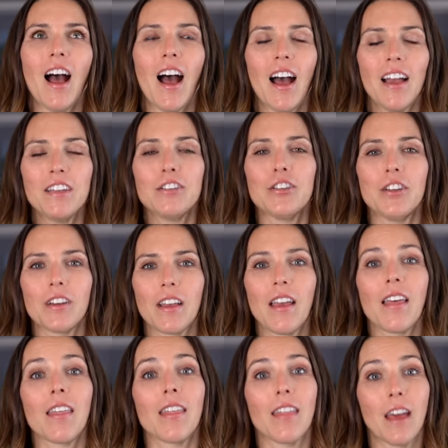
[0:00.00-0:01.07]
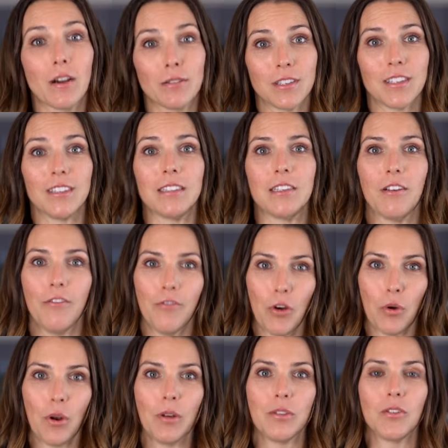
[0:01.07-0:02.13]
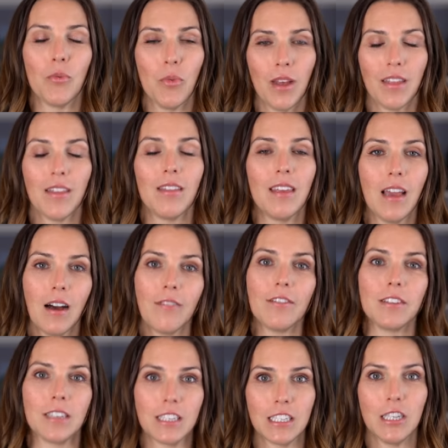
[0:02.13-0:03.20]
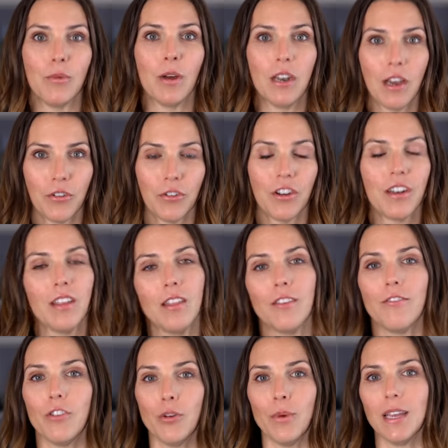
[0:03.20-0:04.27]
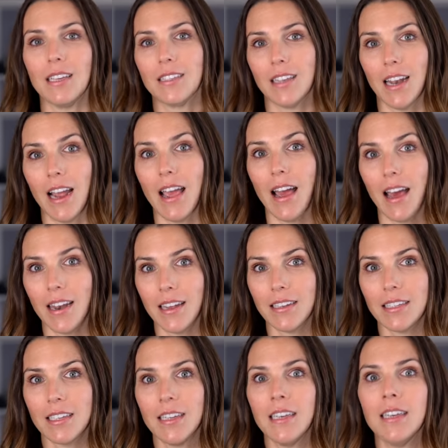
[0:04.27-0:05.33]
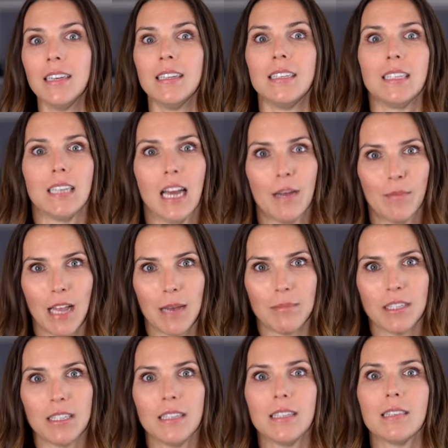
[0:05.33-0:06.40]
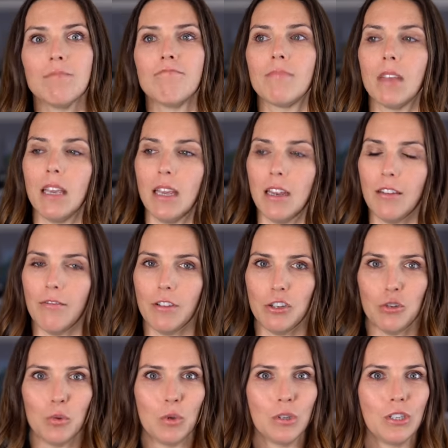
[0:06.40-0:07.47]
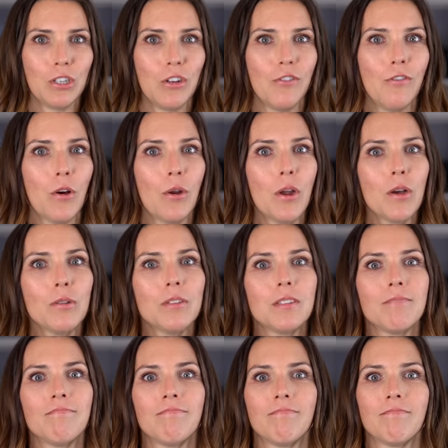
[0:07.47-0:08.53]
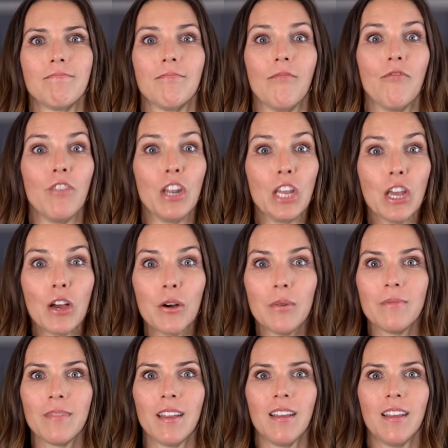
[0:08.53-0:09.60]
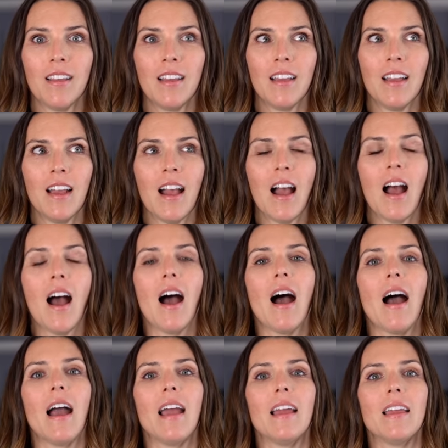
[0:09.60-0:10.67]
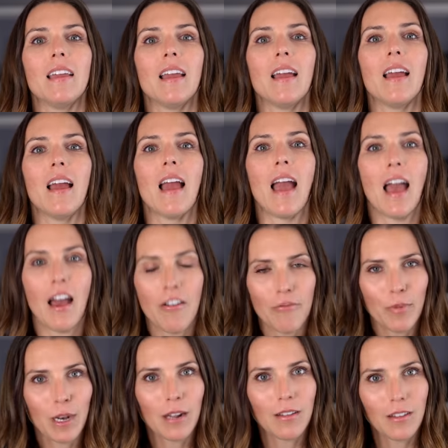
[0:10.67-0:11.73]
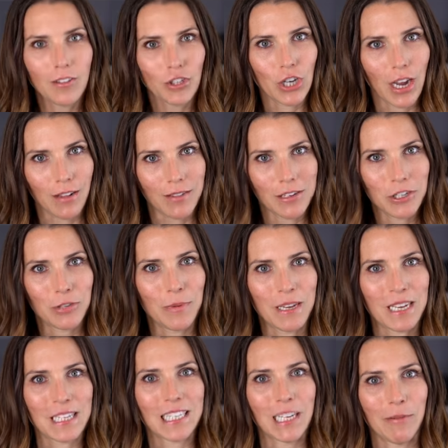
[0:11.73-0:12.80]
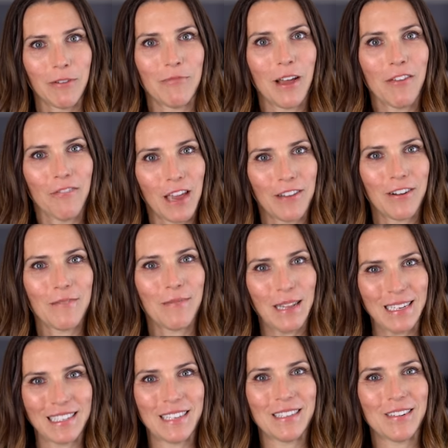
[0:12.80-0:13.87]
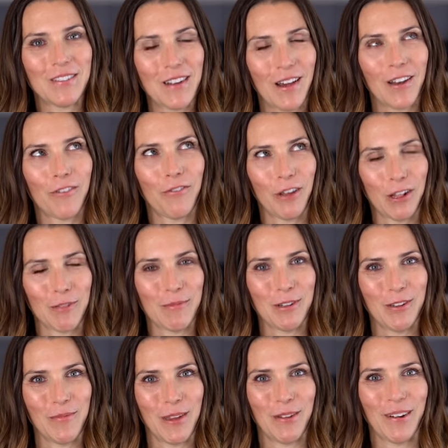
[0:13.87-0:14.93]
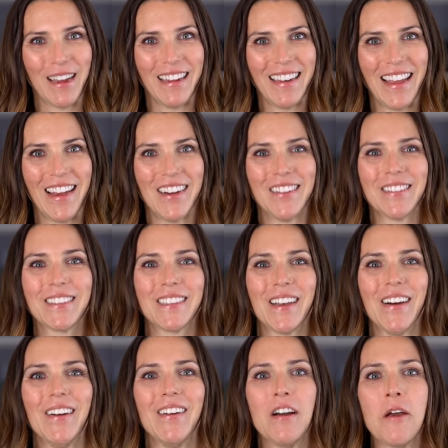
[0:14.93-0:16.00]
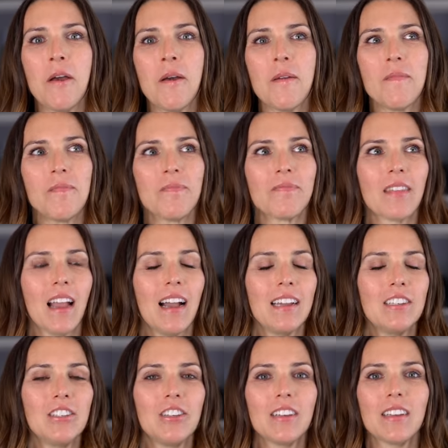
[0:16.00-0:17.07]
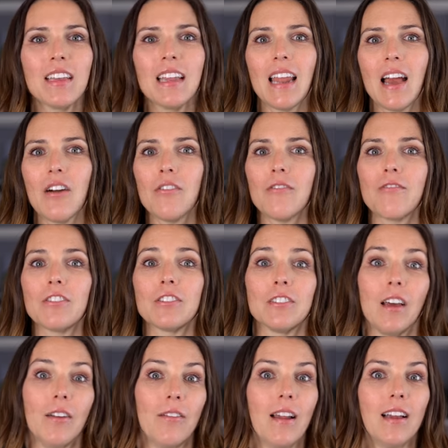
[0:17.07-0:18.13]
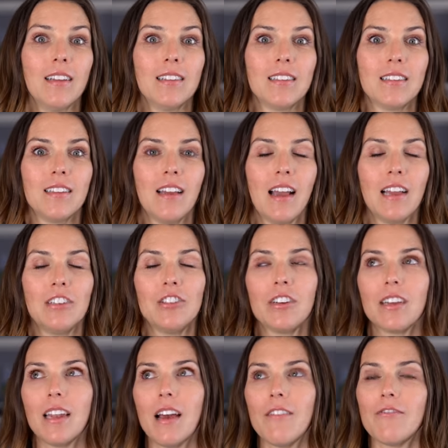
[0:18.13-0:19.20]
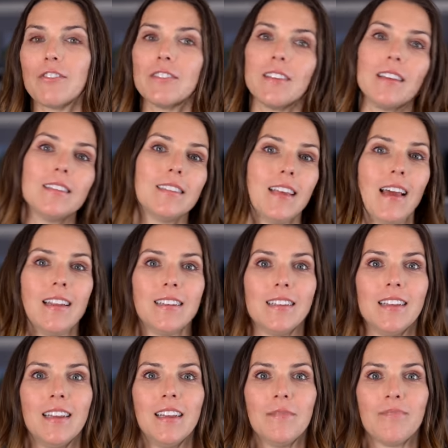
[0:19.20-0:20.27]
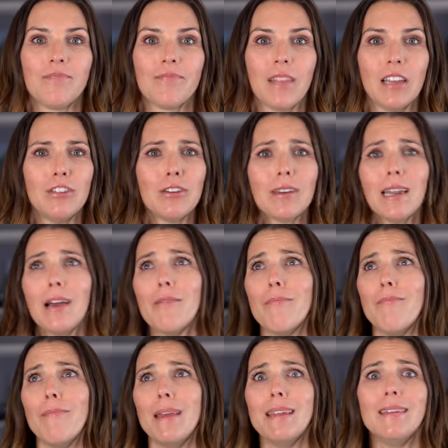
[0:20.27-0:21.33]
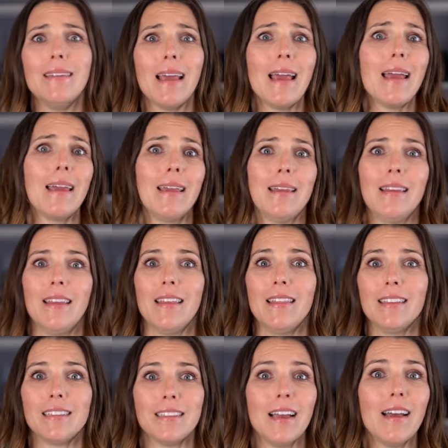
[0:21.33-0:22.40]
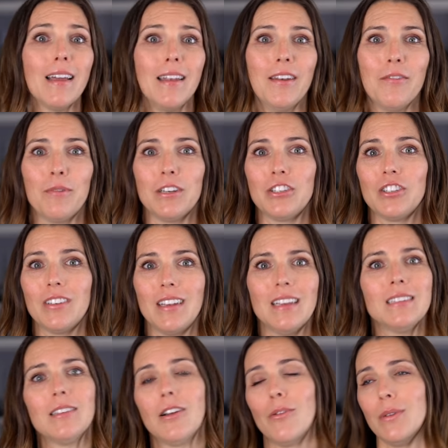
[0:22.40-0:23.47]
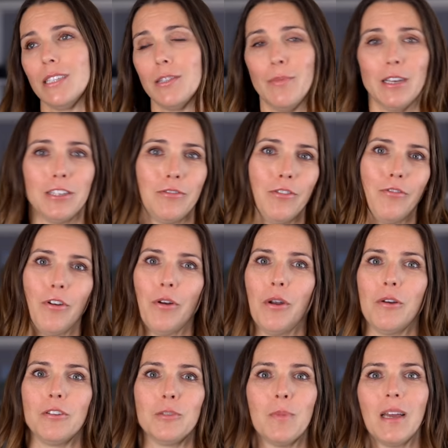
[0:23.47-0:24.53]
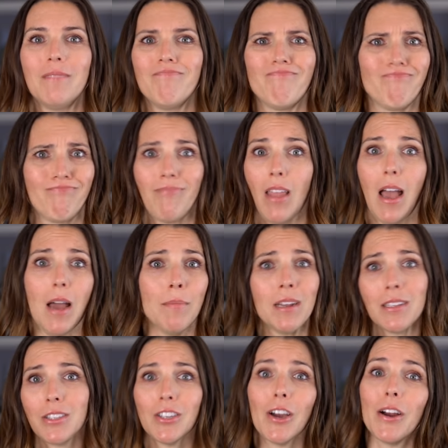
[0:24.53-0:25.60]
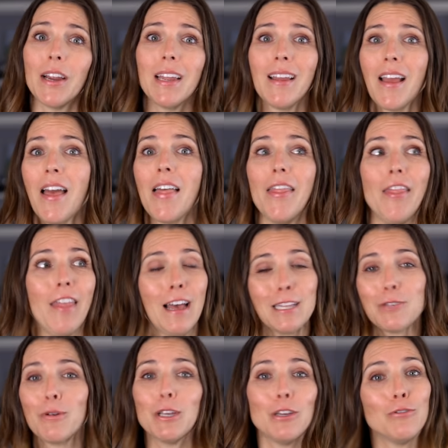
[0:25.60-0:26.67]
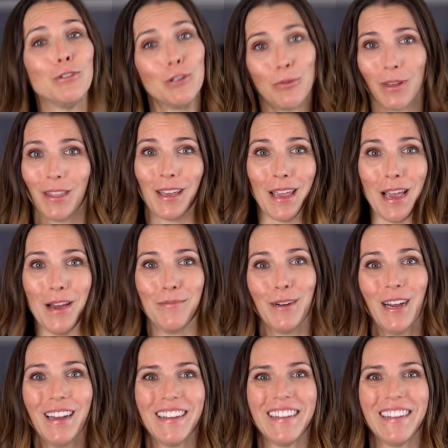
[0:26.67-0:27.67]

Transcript: I took thousands of photos with the Alpha 6100 in the few weeks that I had it. Time lapses, individual still photos, video. I have been a little challenged because some of my favorite places are not available to me right now. So I took it out for sunrise. I took it out for sunset. I took it out midday in the sun, which isn't always the best for photos, but I'm not sorry. That's what you do with a camera.